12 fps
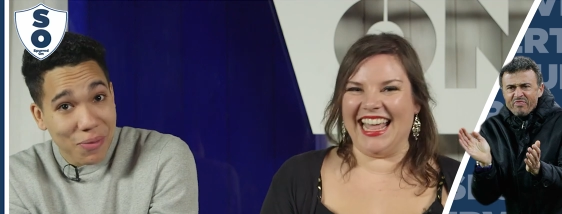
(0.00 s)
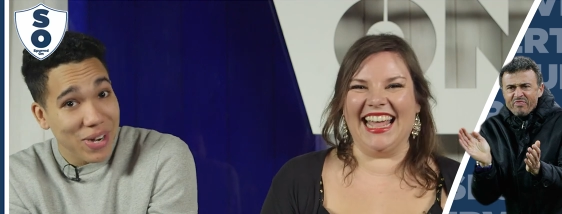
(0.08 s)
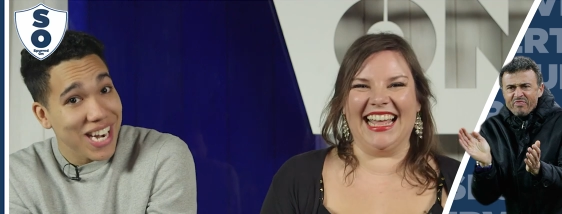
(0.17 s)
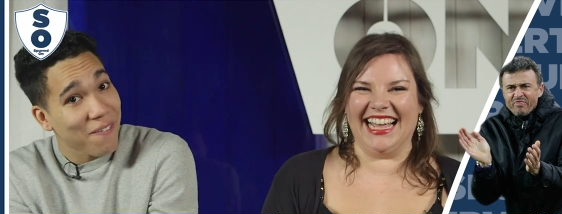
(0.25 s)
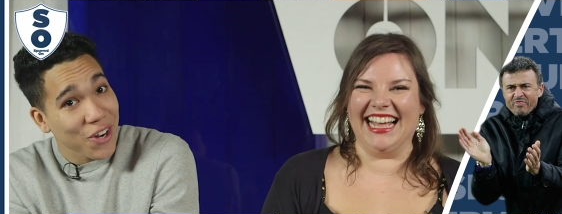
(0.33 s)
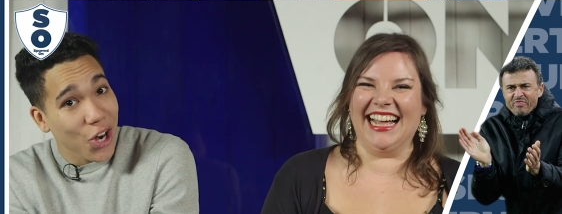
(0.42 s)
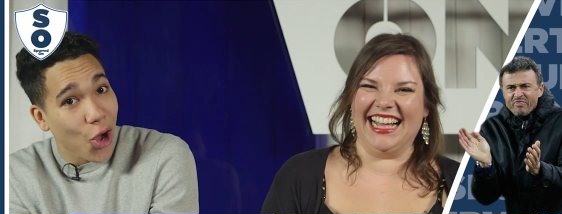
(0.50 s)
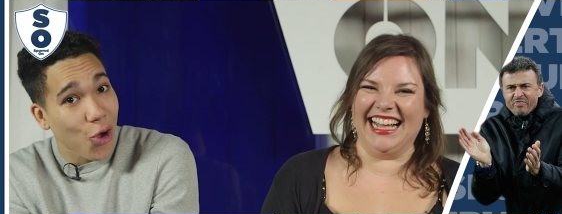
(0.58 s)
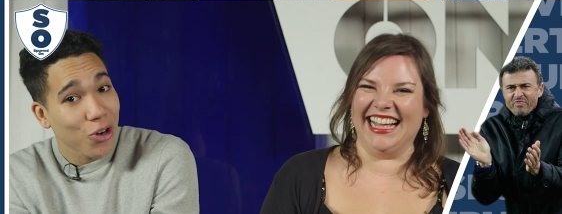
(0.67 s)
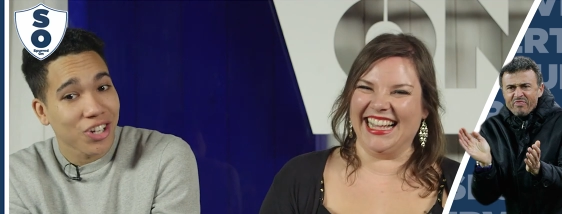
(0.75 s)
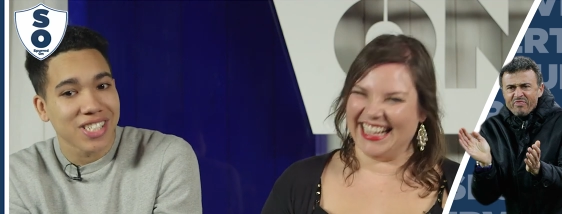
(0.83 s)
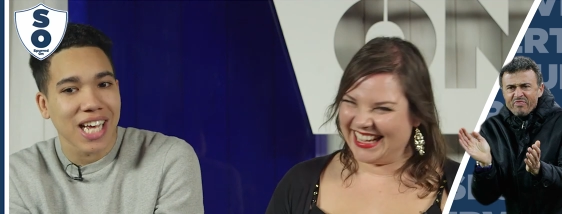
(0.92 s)
Speaker 1: know, we never
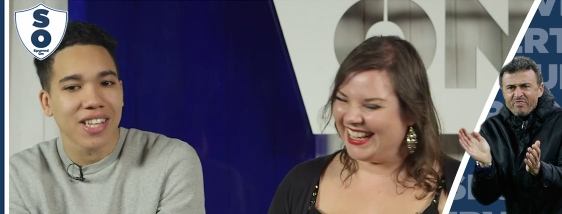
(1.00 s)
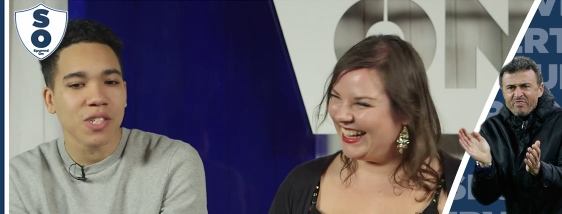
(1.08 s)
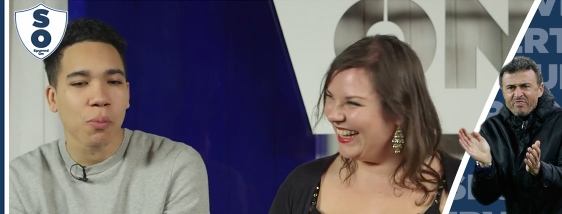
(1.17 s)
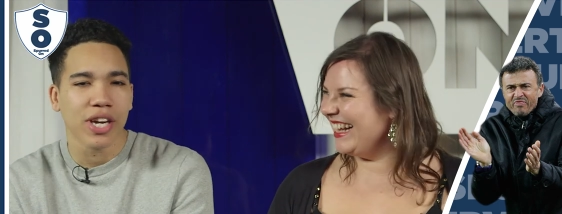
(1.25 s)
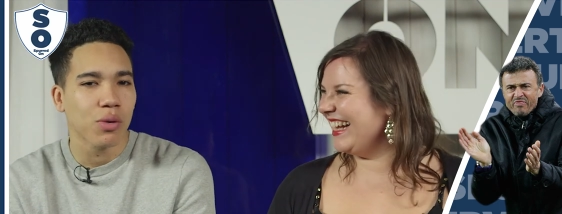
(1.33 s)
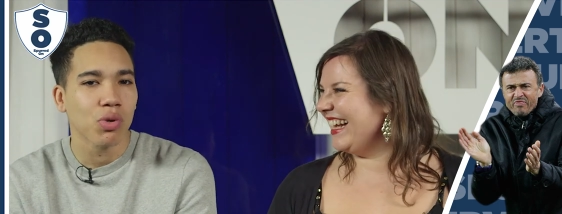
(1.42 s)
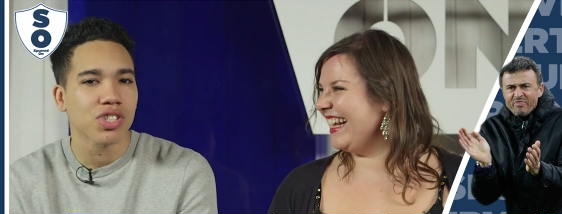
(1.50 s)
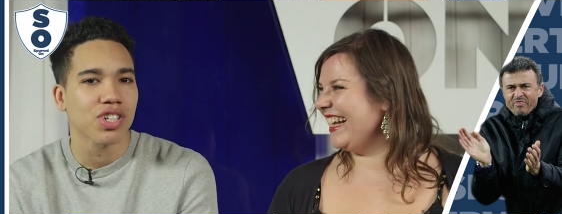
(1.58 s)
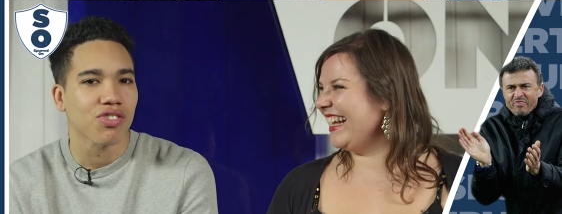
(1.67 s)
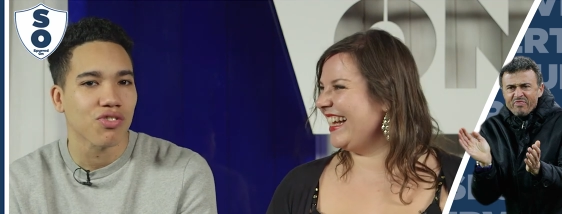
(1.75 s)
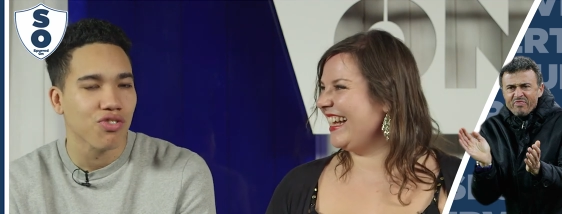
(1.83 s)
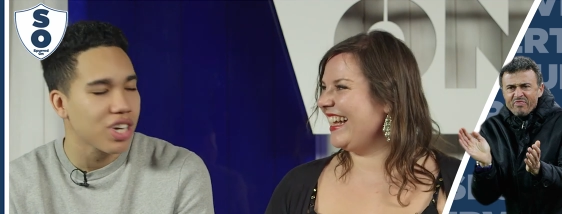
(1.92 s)
know because at this point he
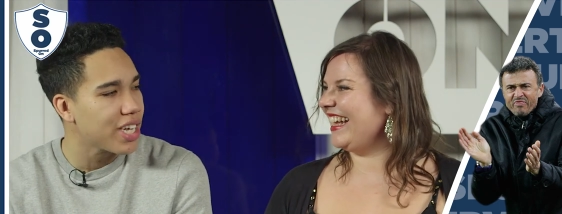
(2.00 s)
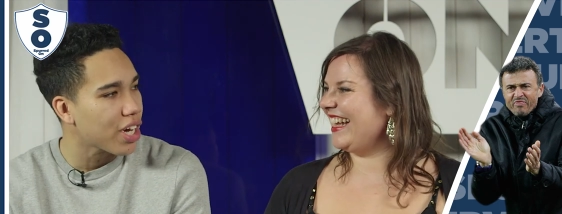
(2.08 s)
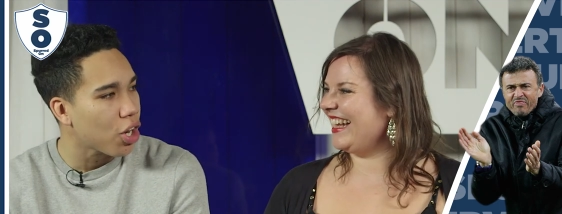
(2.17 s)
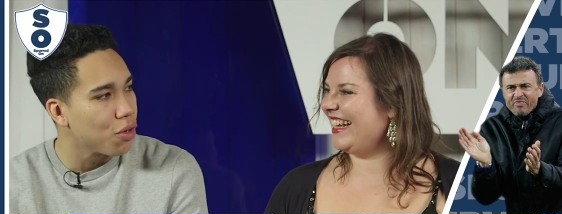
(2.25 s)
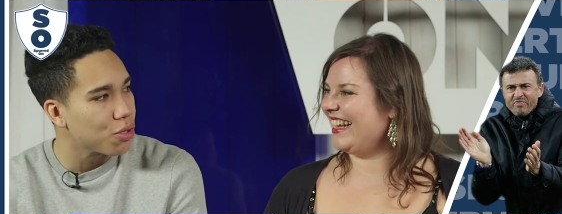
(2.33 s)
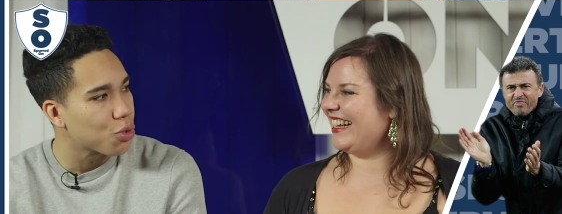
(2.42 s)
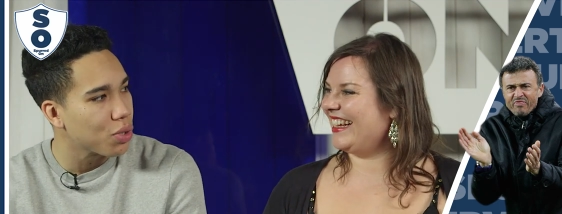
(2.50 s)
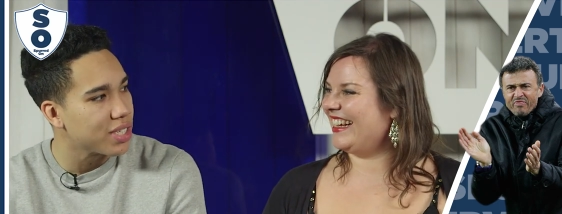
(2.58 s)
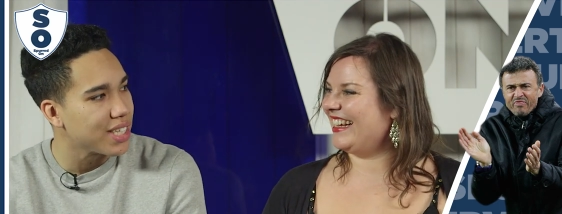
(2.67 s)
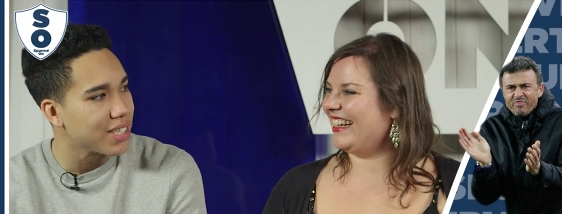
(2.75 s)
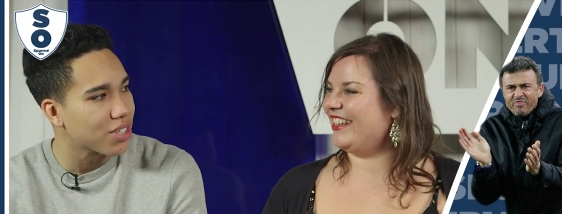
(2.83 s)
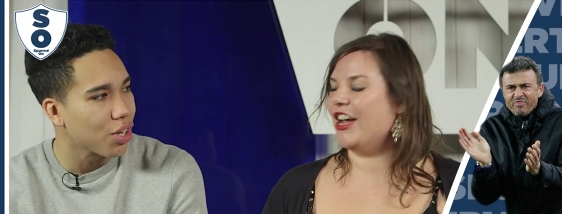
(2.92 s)
wasn't really a coach,
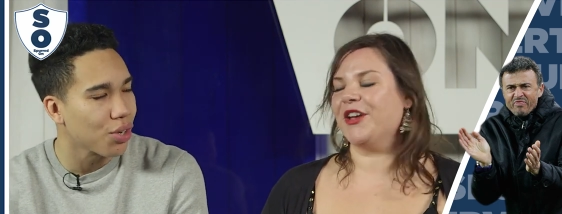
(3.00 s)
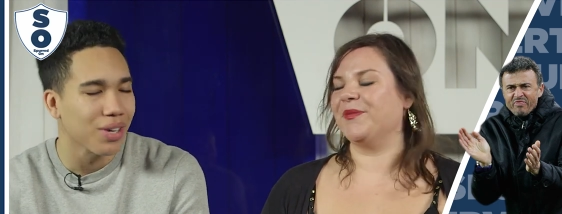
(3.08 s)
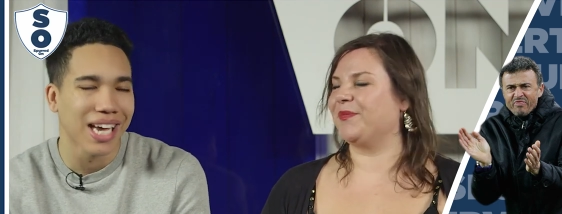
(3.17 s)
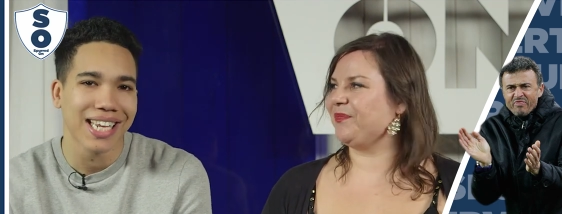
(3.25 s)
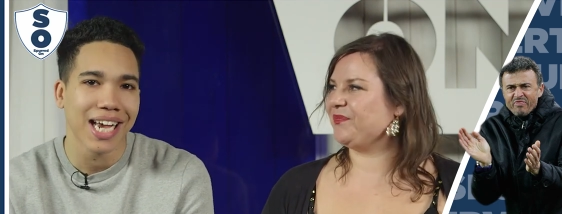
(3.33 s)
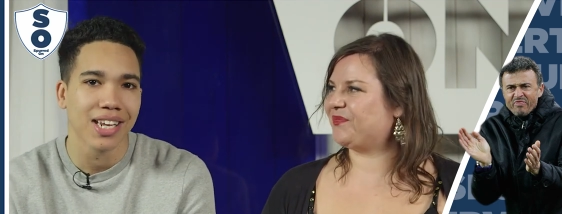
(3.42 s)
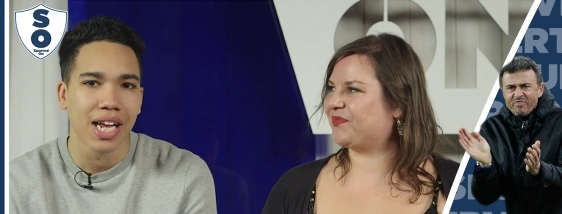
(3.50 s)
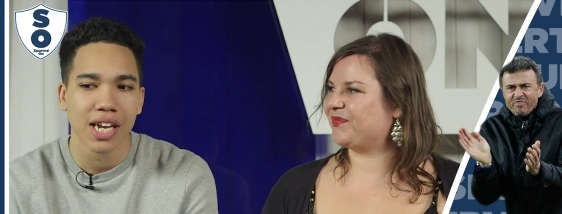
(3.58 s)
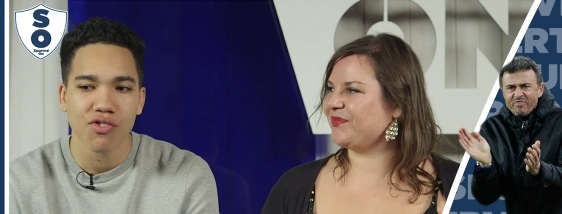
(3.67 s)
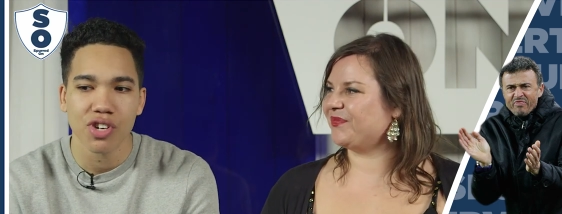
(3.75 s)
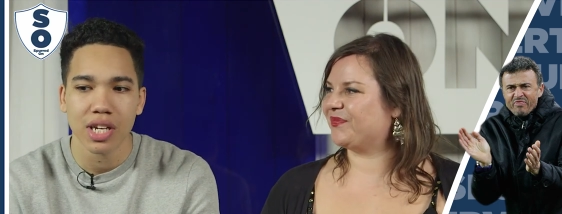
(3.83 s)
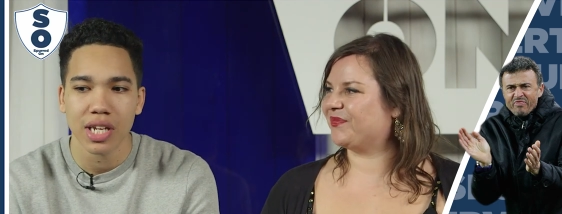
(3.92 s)
was he? So no. and he hadn't
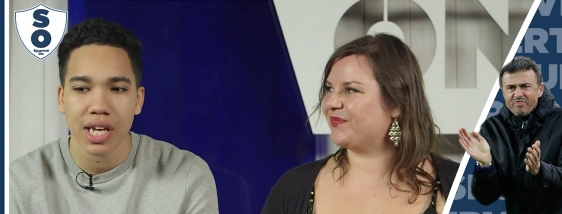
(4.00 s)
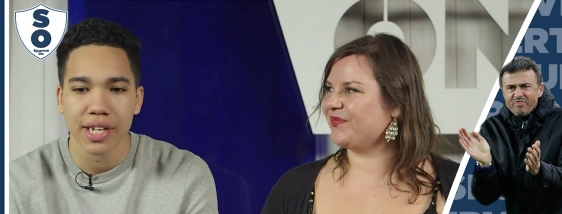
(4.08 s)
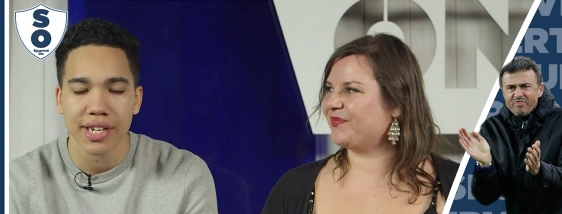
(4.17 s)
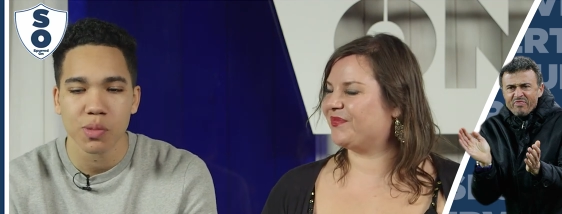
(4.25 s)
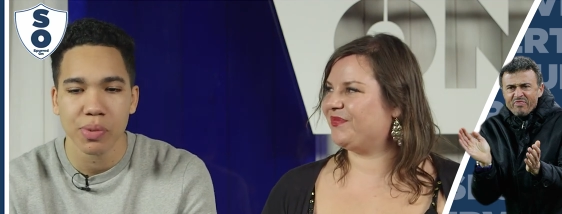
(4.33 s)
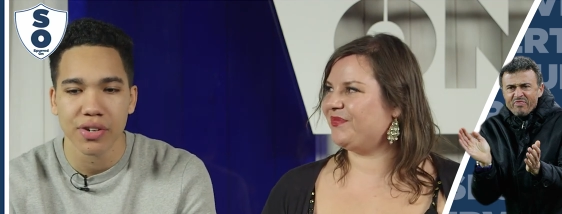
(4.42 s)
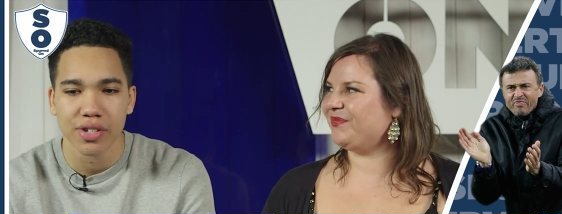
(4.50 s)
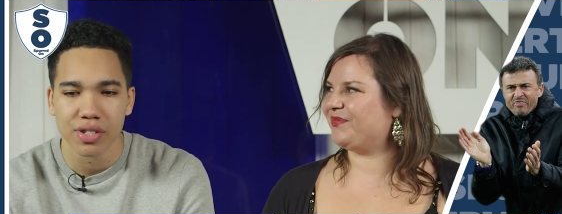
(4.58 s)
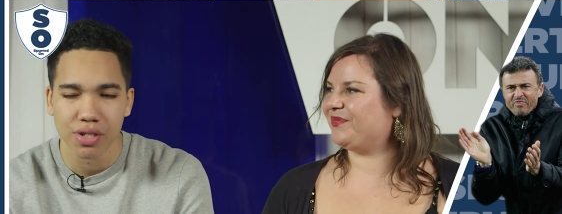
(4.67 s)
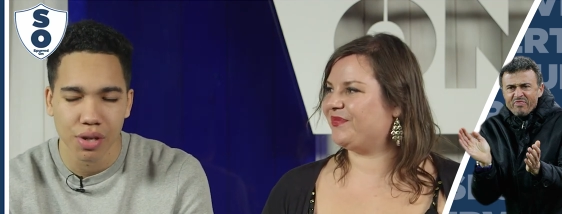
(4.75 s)
had really any experience.